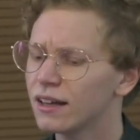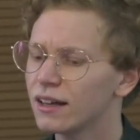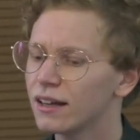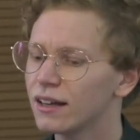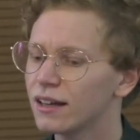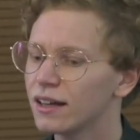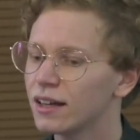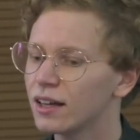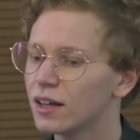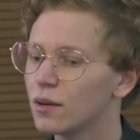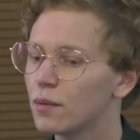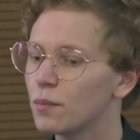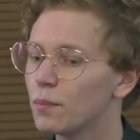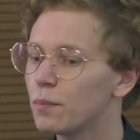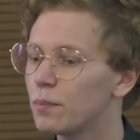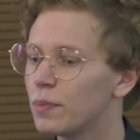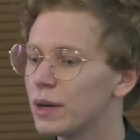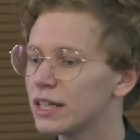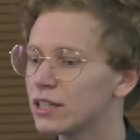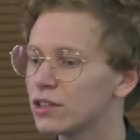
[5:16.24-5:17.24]
Uh,
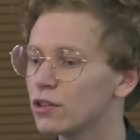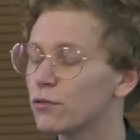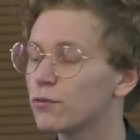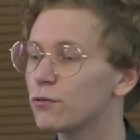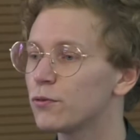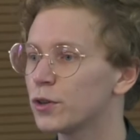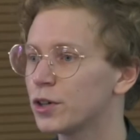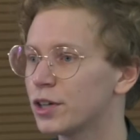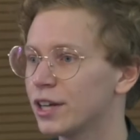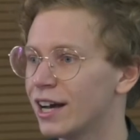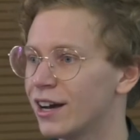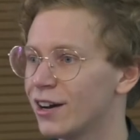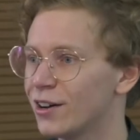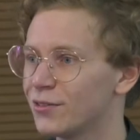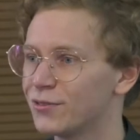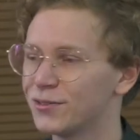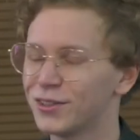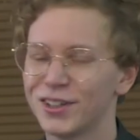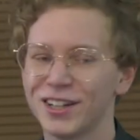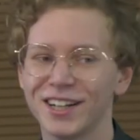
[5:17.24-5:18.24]
but for
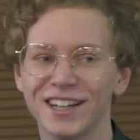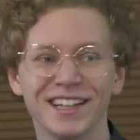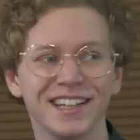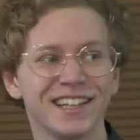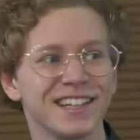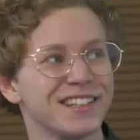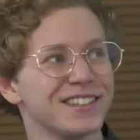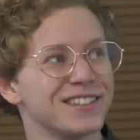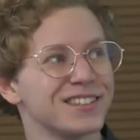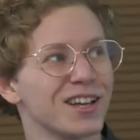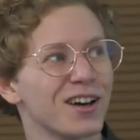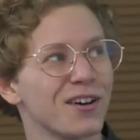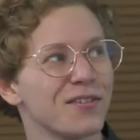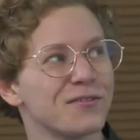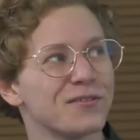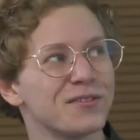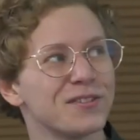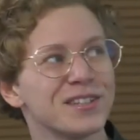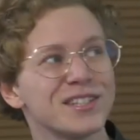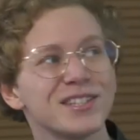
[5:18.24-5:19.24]
now, for ease
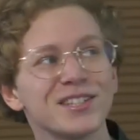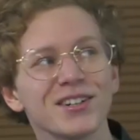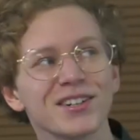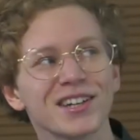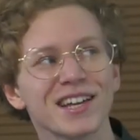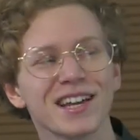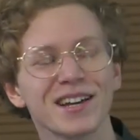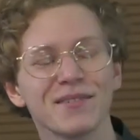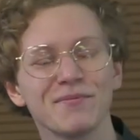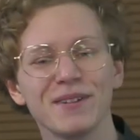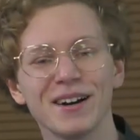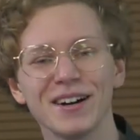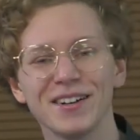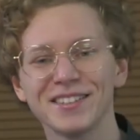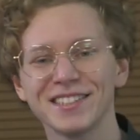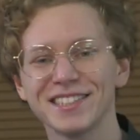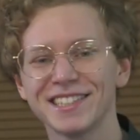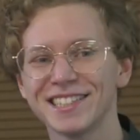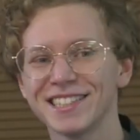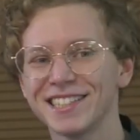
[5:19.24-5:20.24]
of talking
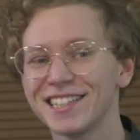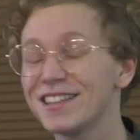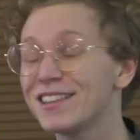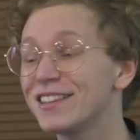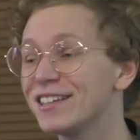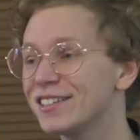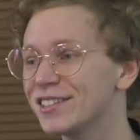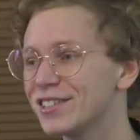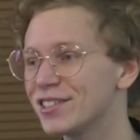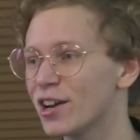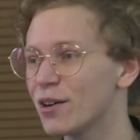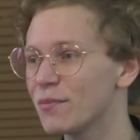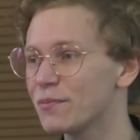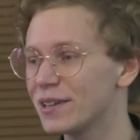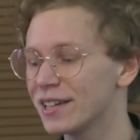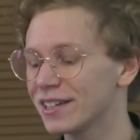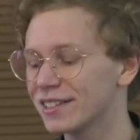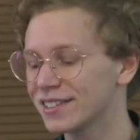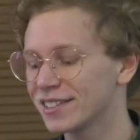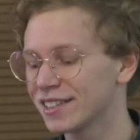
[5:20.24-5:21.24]
about these
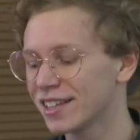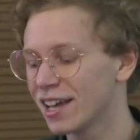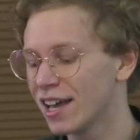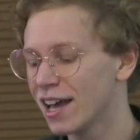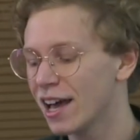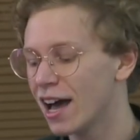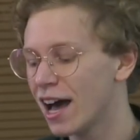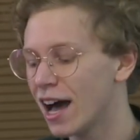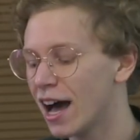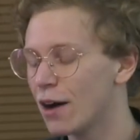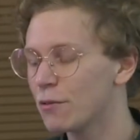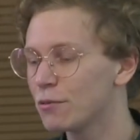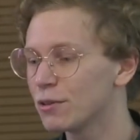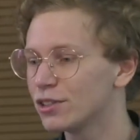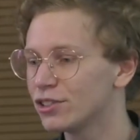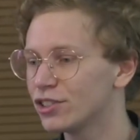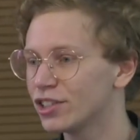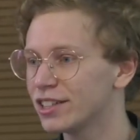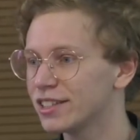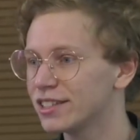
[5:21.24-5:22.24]
topics, I
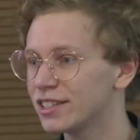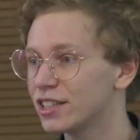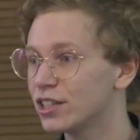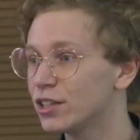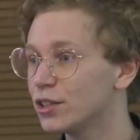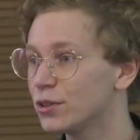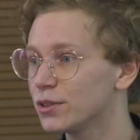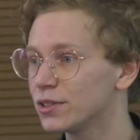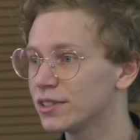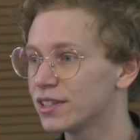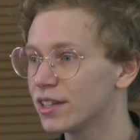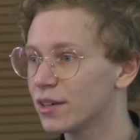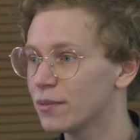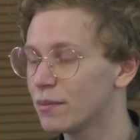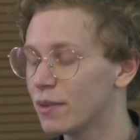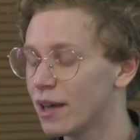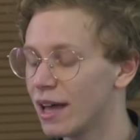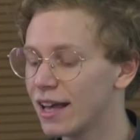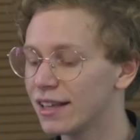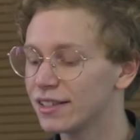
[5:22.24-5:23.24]
will just use
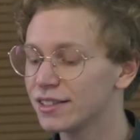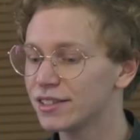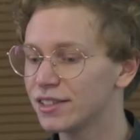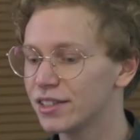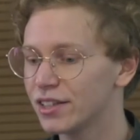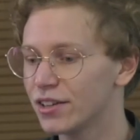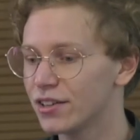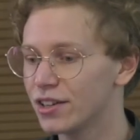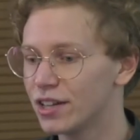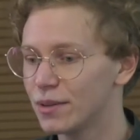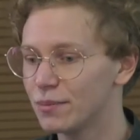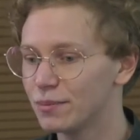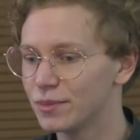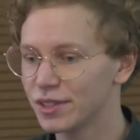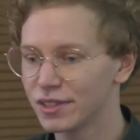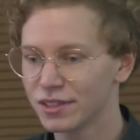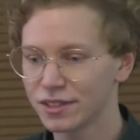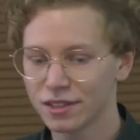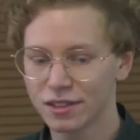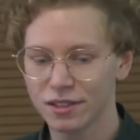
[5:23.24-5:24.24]
them as
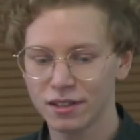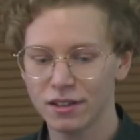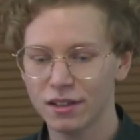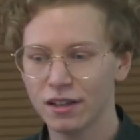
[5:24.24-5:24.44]
synonyms.